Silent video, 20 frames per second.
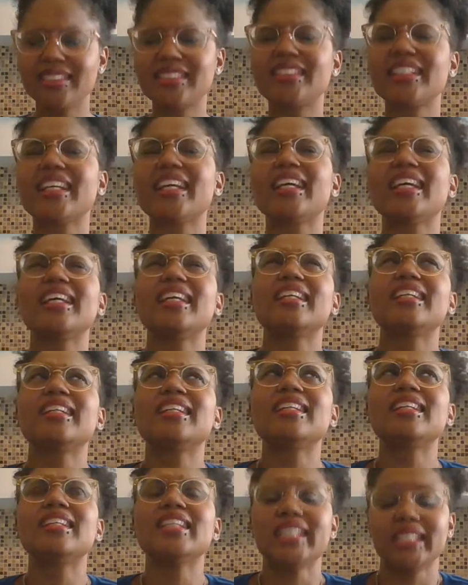
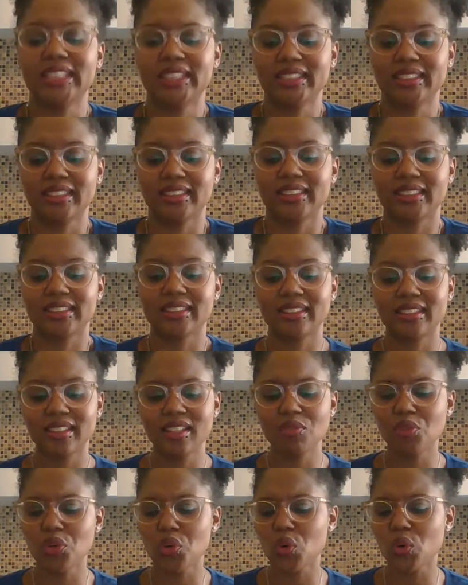Delicious.
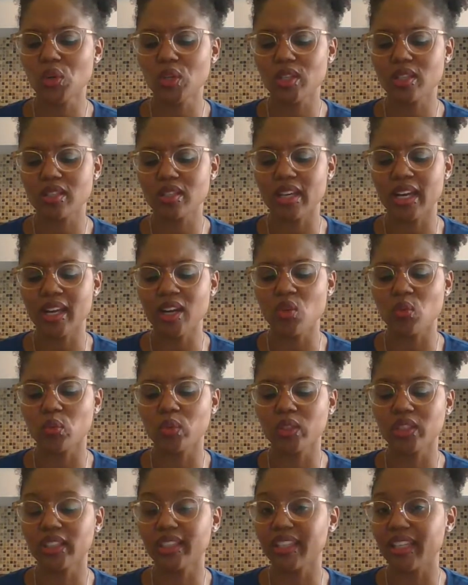Of course, I don't
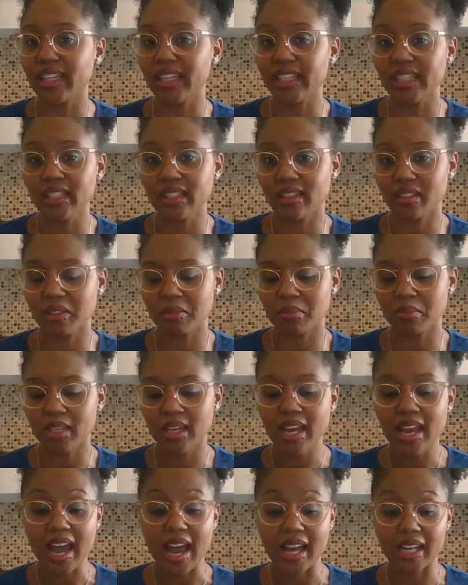really eat them.
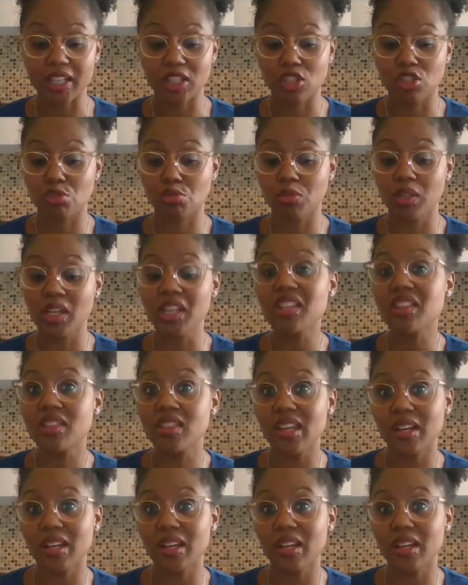I drink